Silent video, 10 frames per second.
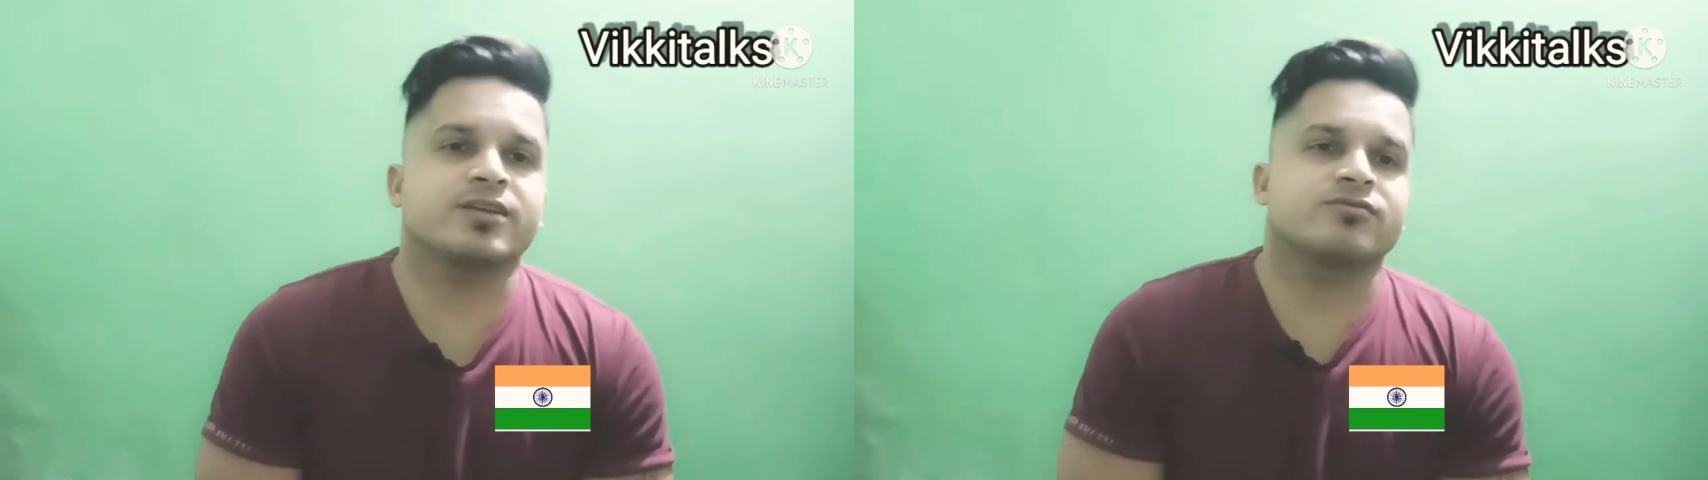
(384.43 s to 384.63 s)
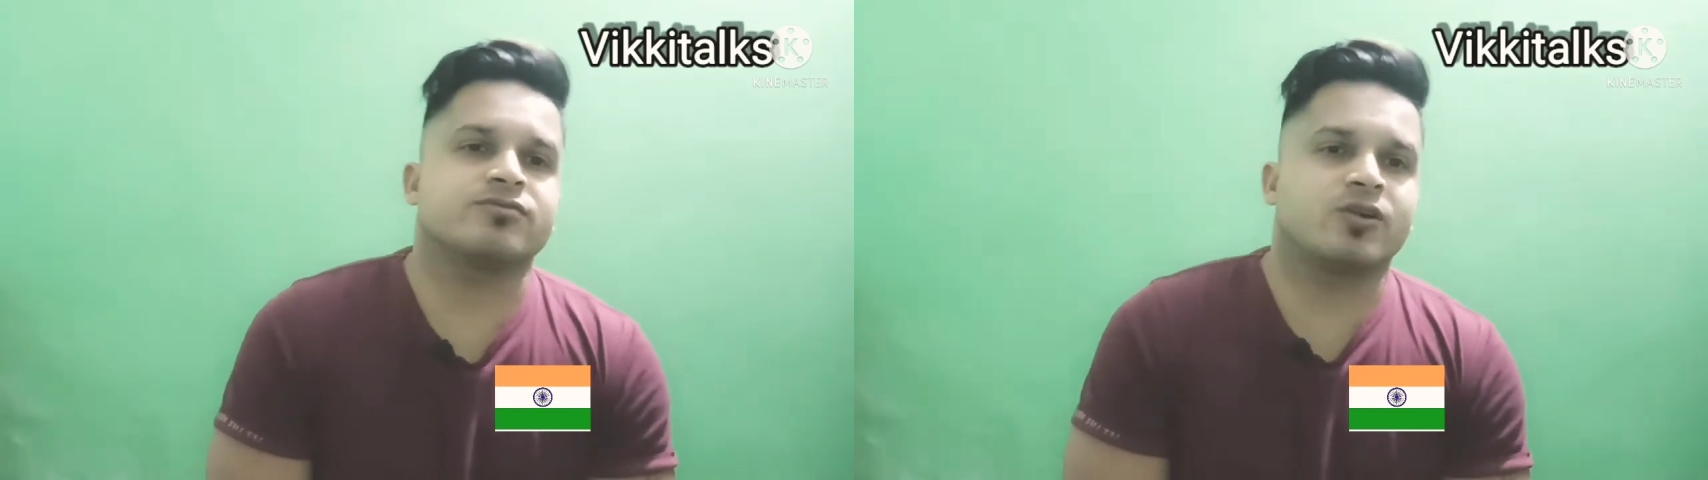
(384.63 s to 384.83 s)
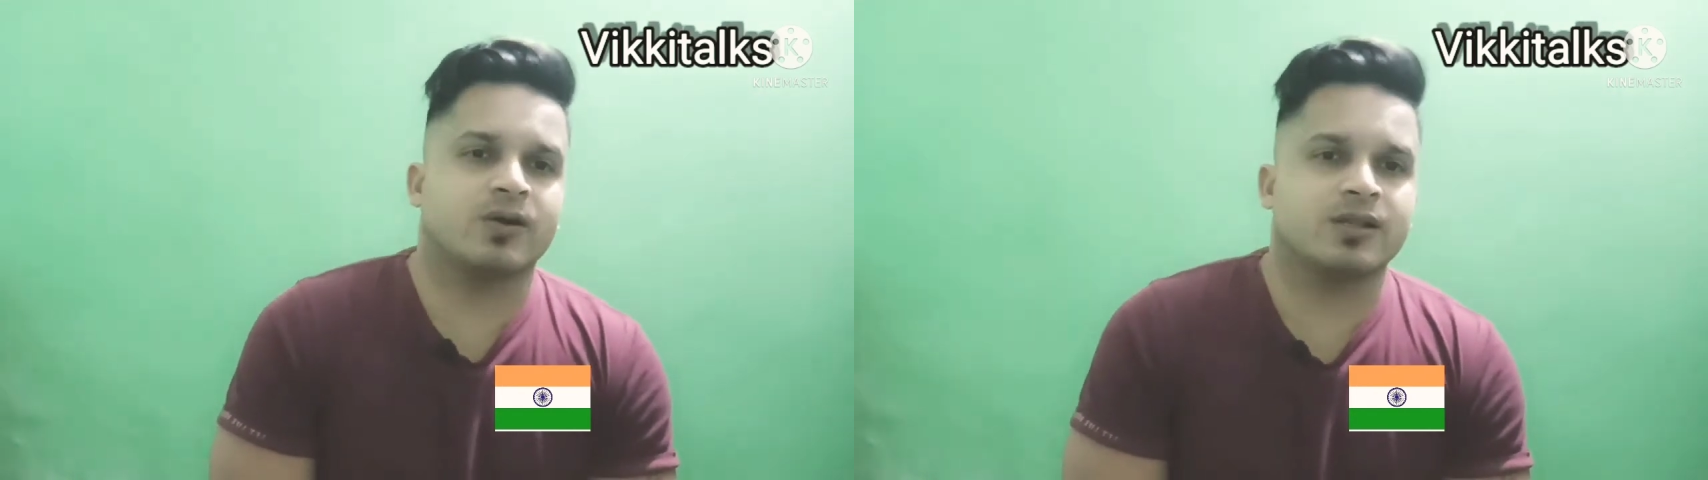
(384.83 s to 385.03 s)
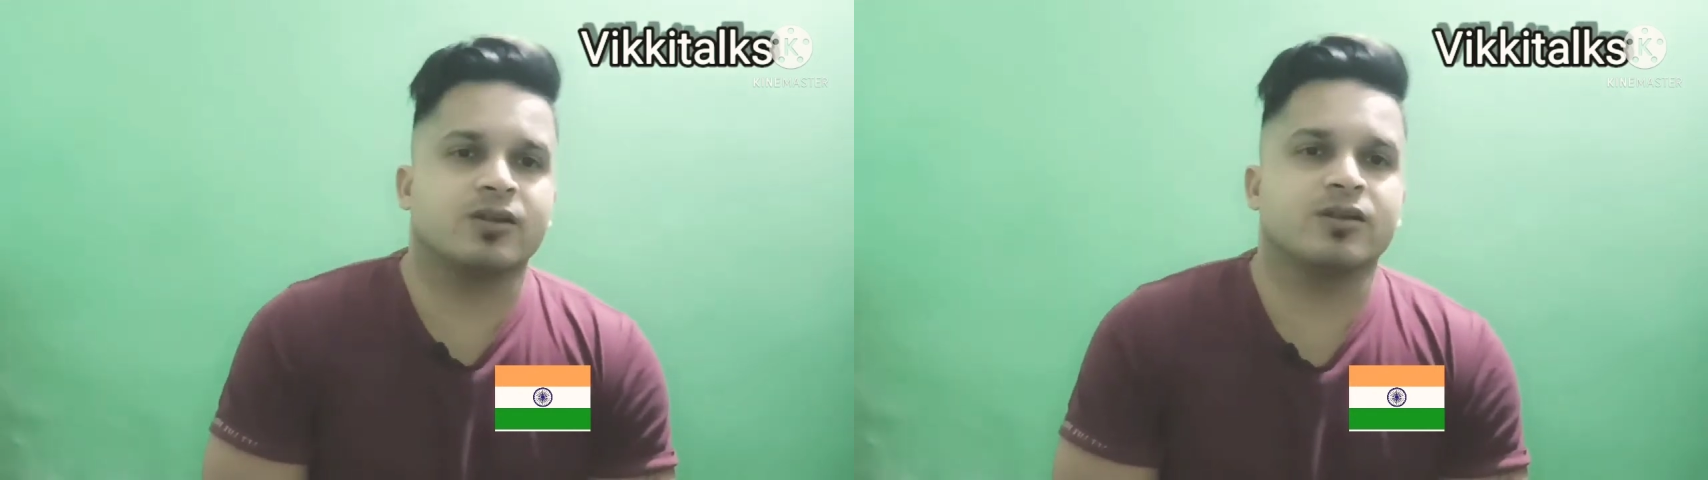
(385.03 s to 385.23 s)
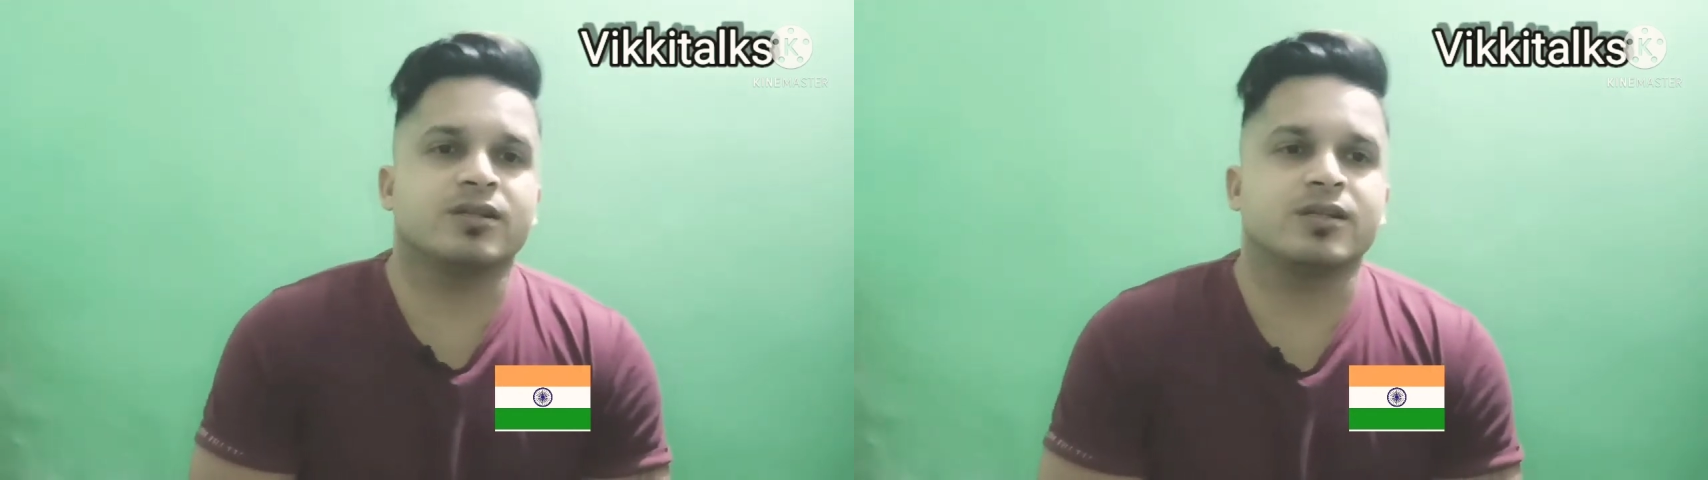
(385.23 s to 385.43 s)
for
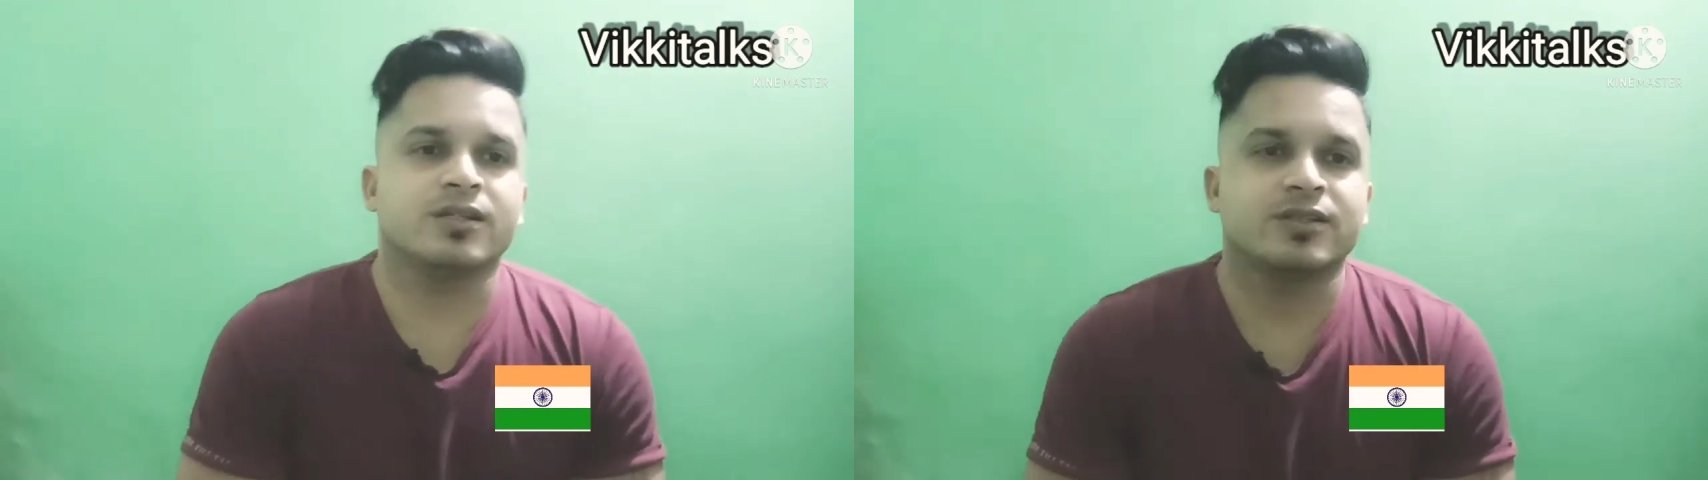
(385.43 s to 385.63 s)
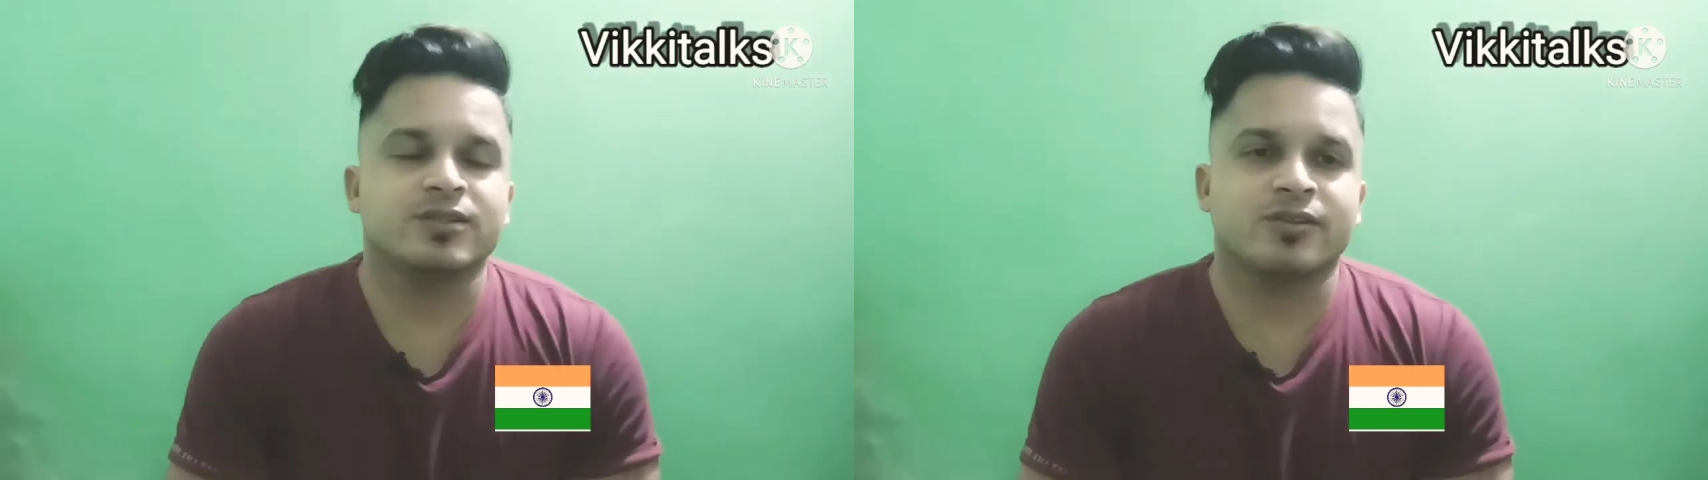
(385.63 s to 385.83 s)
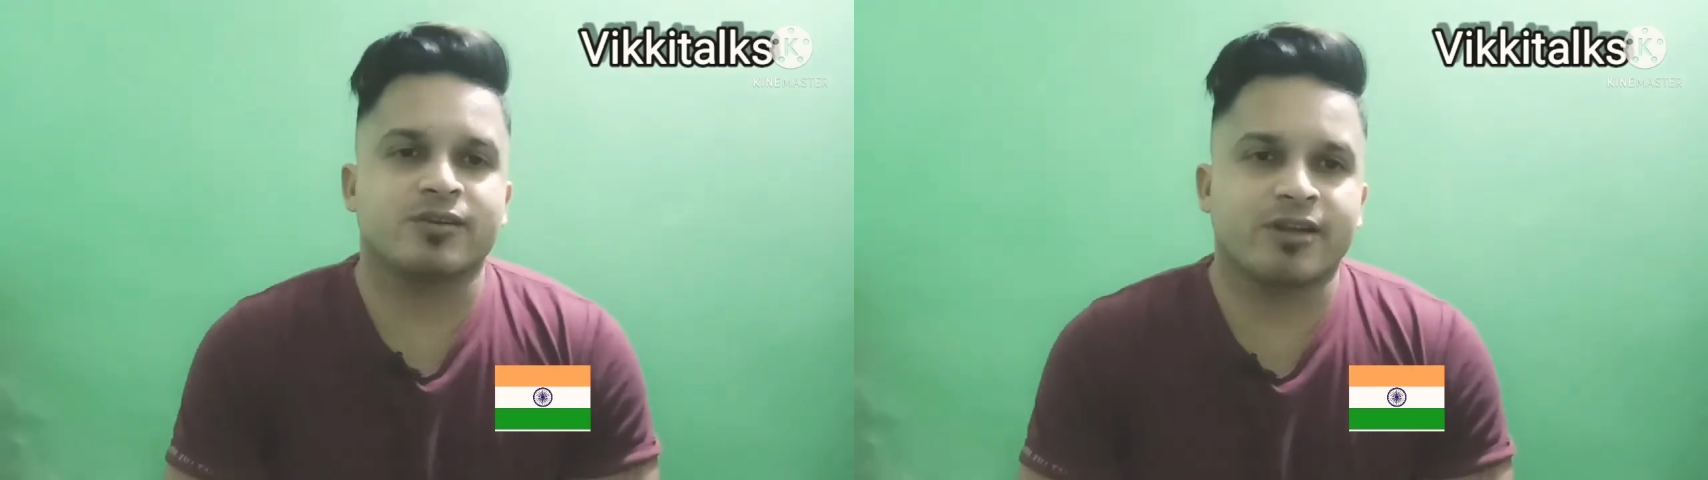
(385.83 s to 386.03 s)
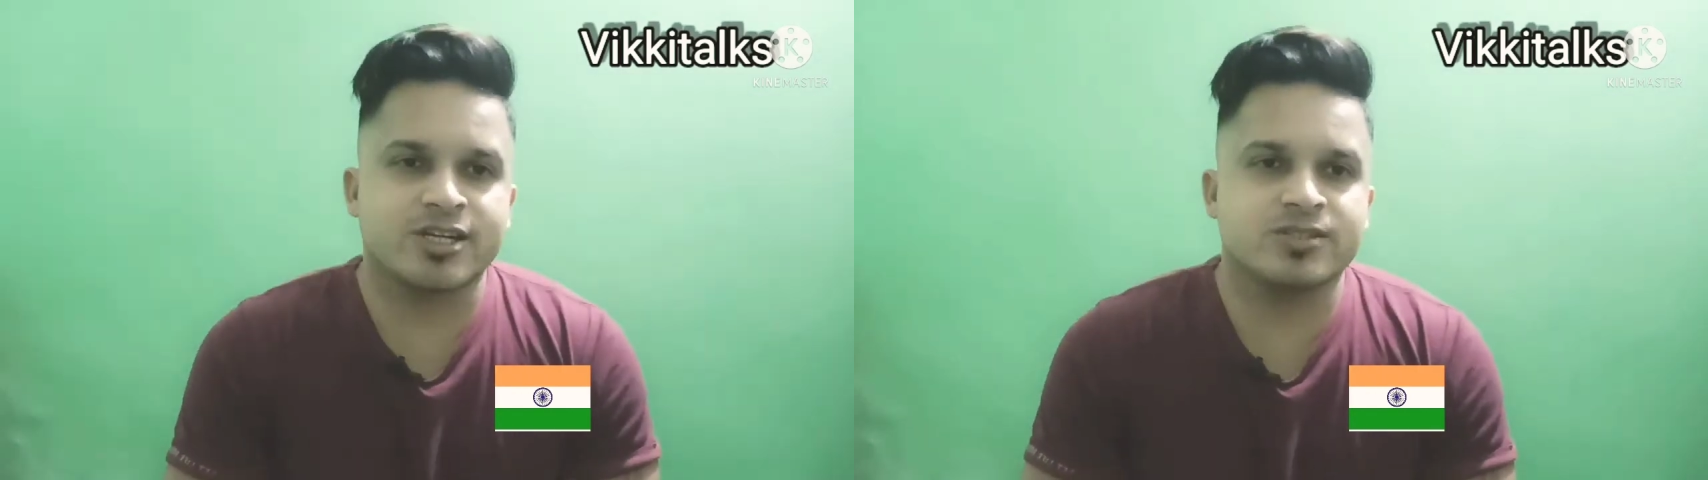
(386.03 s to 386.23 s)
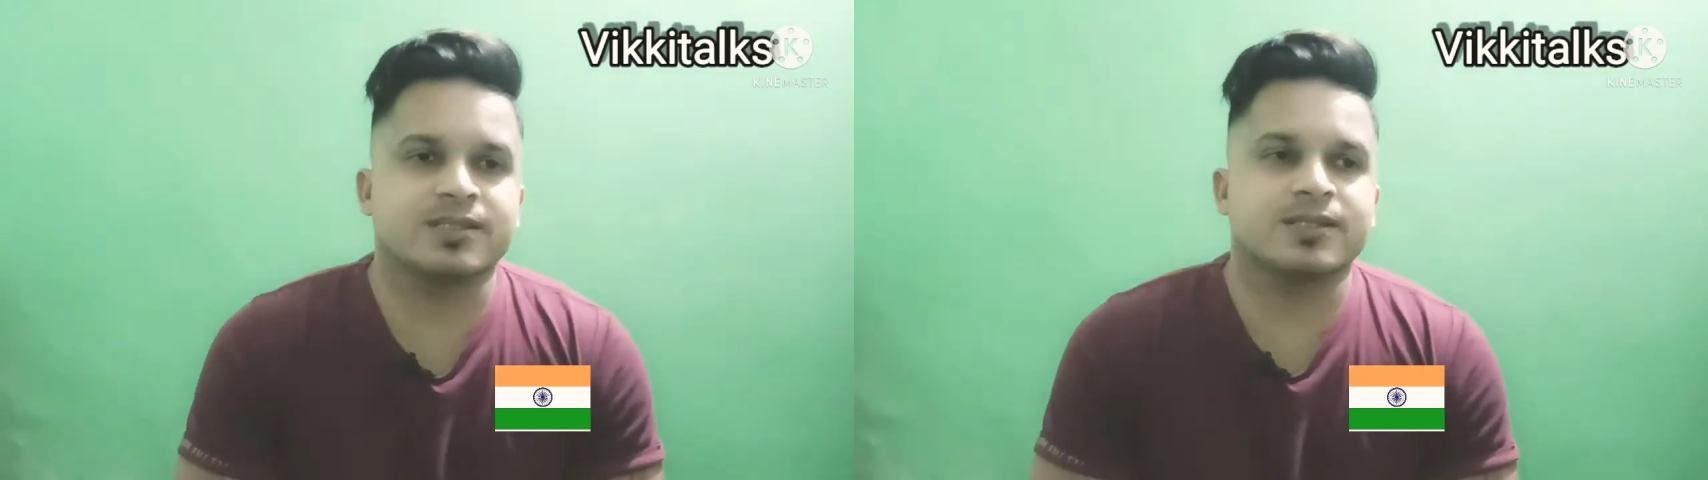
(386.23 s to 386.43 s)
all the
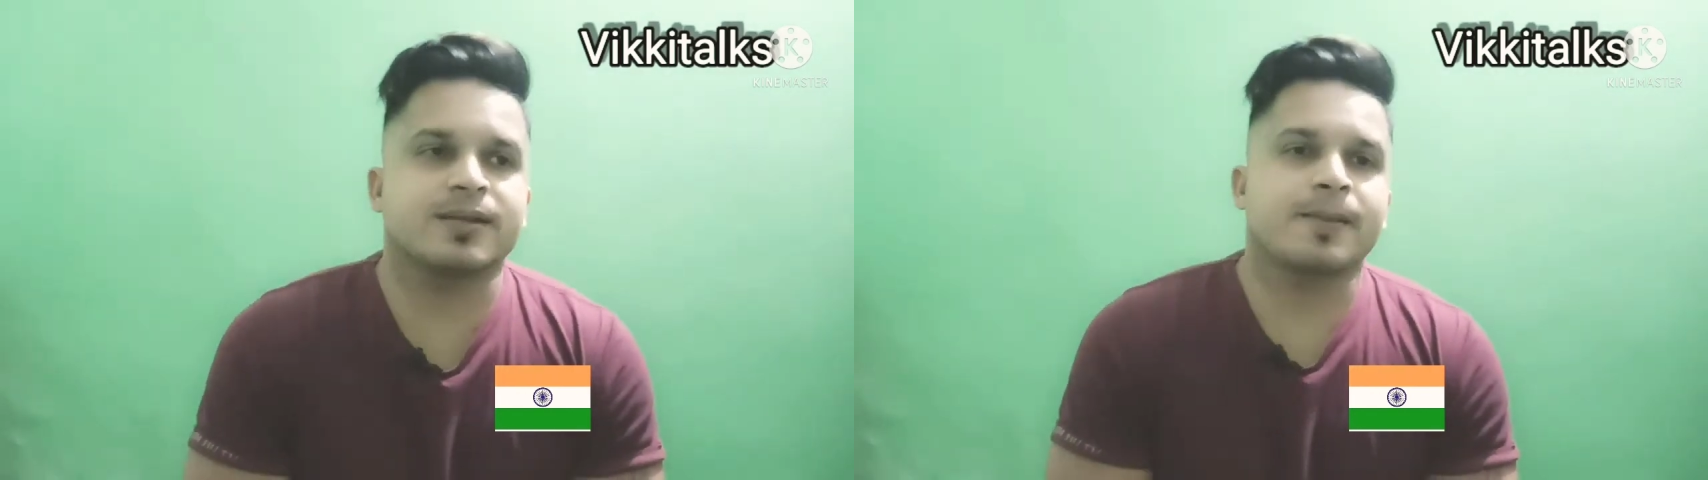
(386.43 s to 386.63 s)
Russian